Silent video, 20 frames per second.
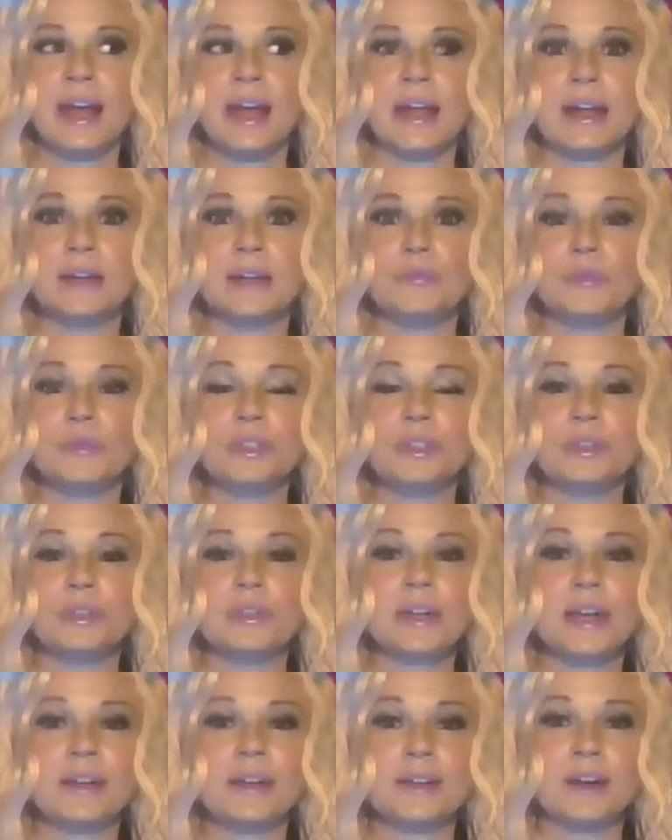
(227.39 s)
And when
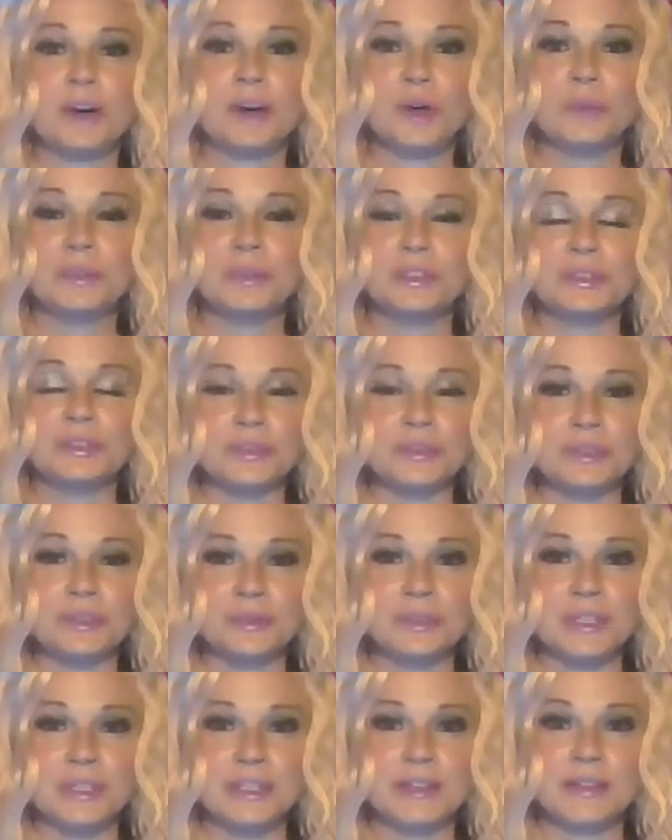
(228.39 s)
you're at home and you're
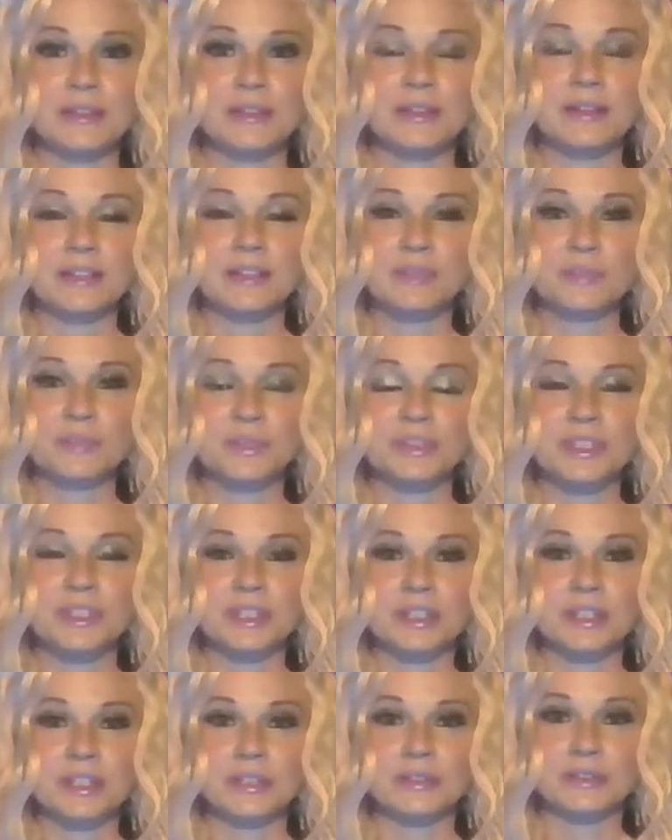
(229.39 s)
doing this
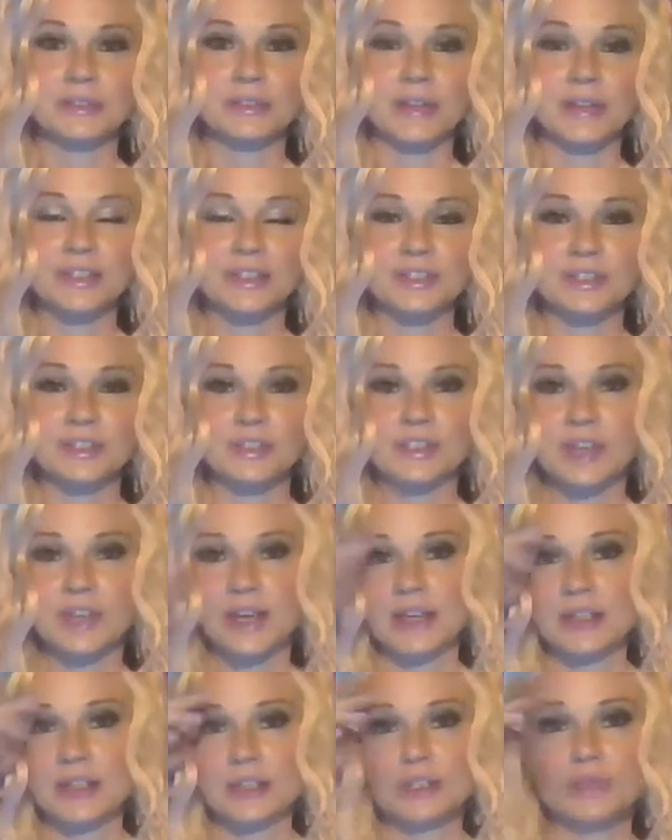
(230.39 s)
particular
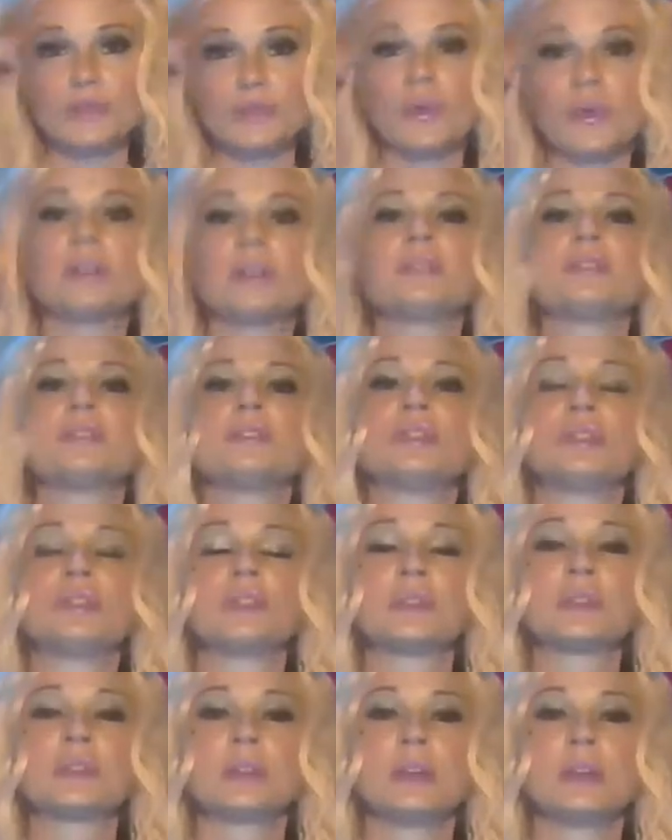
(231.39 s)
exercise, you want to
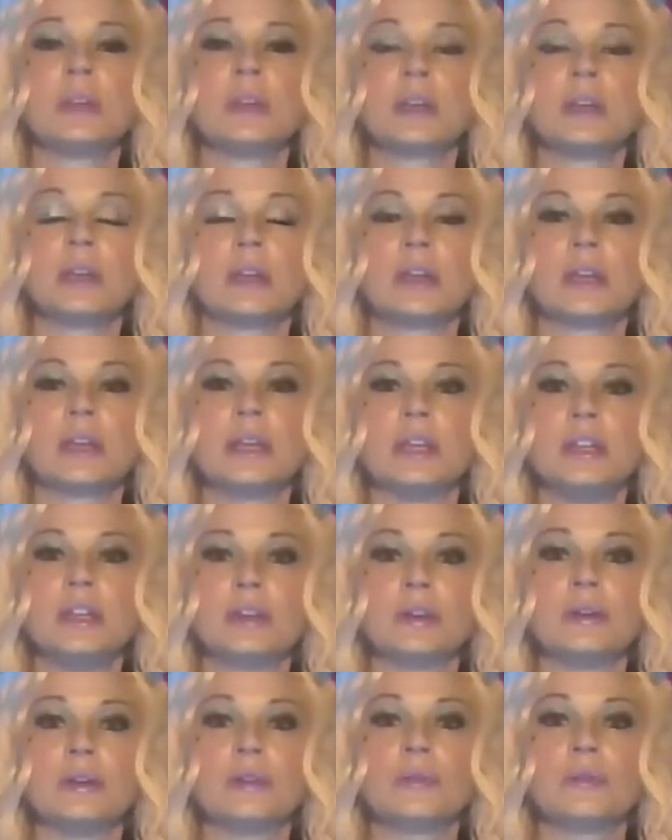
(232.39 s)
just
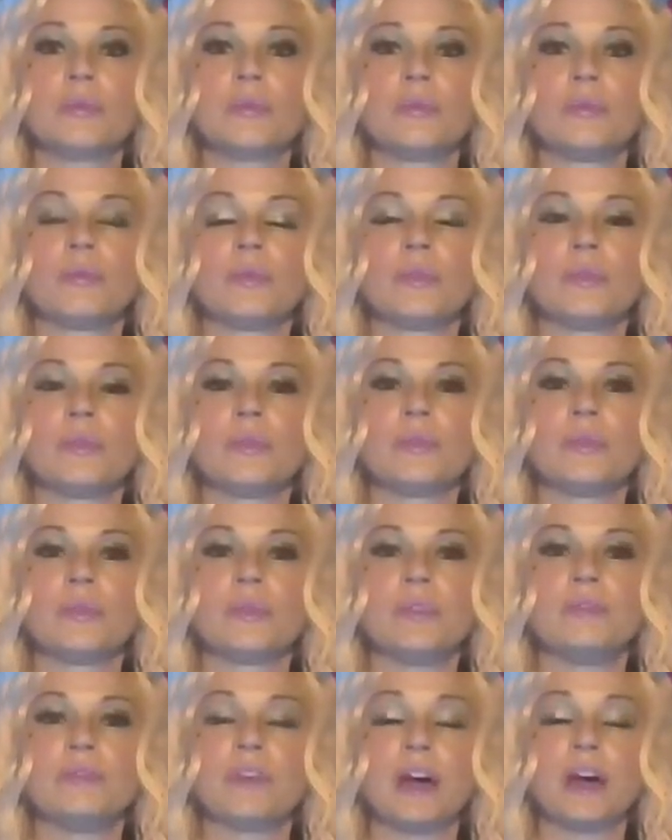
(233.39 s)
hear
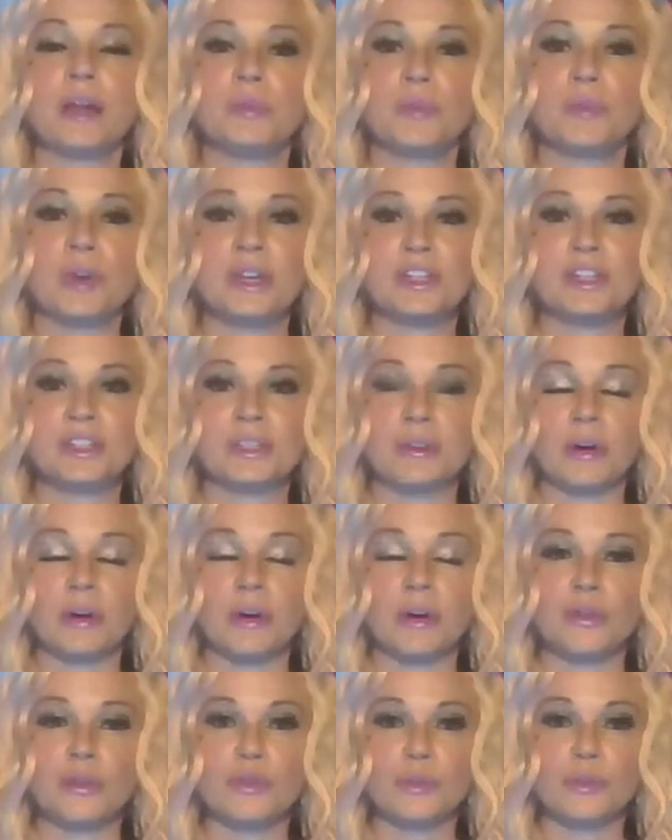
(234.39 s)
the vibration
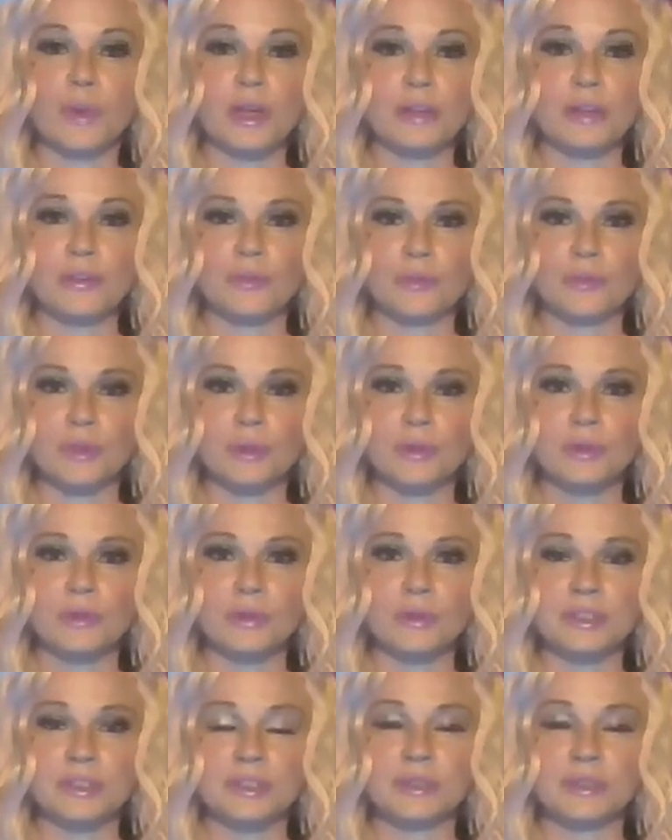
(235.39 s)
all the way
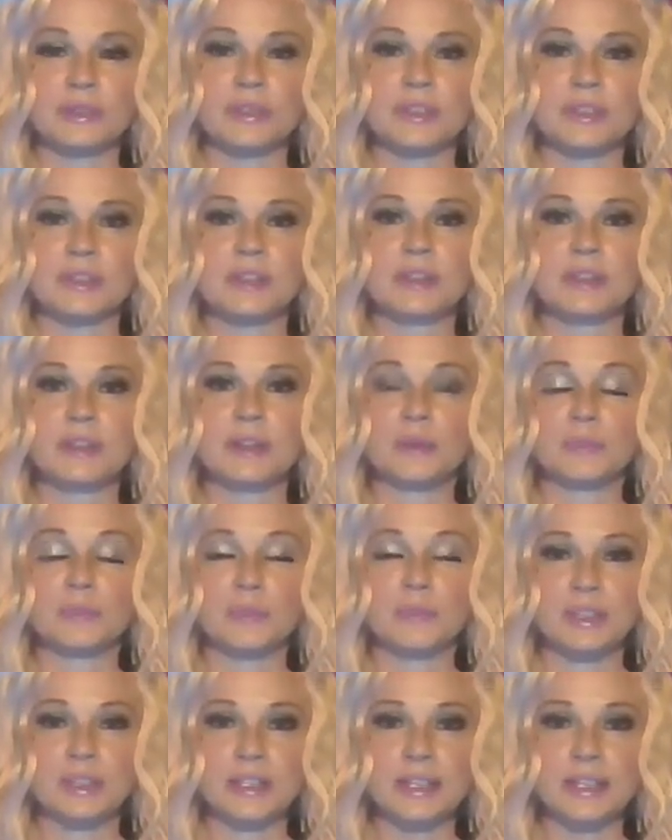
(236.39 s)
through until it's
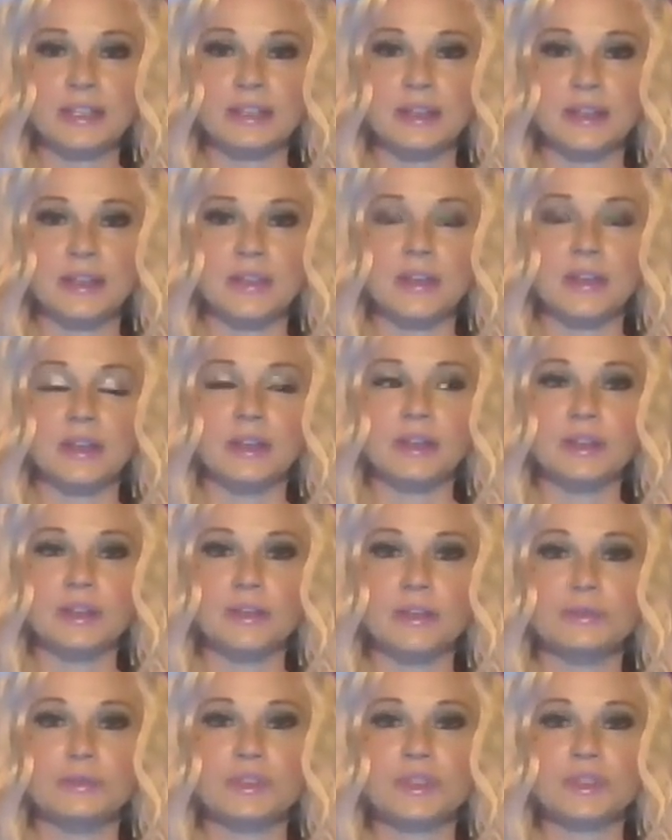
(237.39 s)
complete, and then
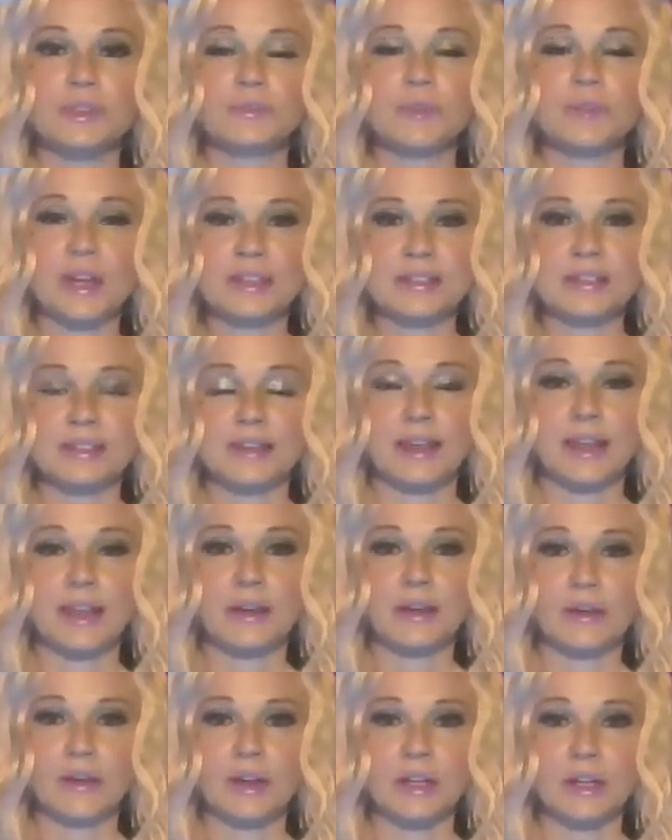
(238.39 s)
you just
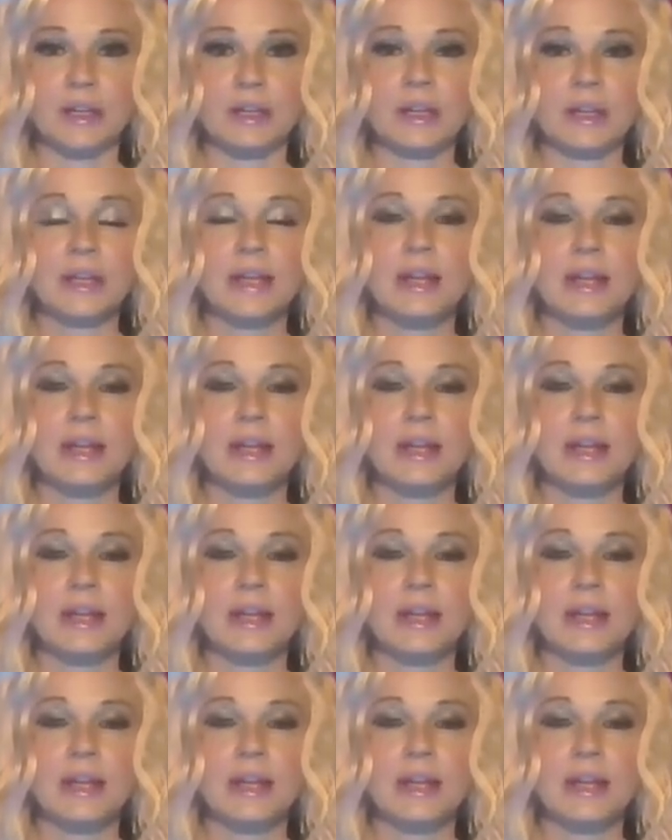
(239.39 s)
resonate on it.